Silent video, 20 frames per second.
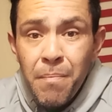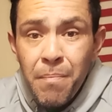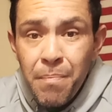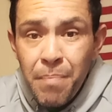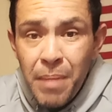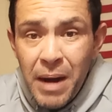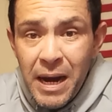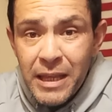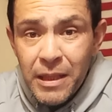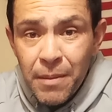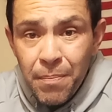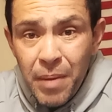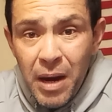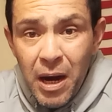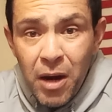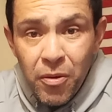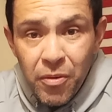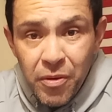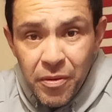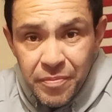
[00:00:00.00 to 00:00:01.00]
by the
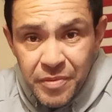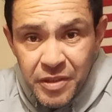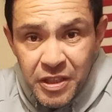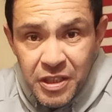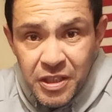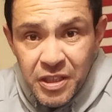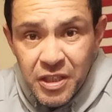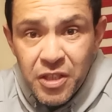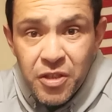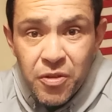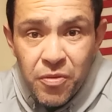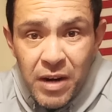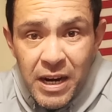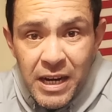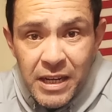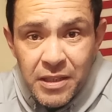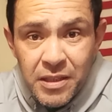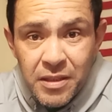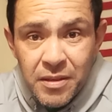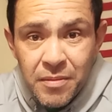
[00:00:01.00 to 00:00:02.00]
power of Jesus
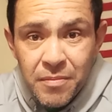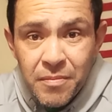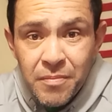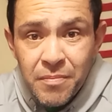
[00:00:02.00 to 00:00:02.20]
Christ.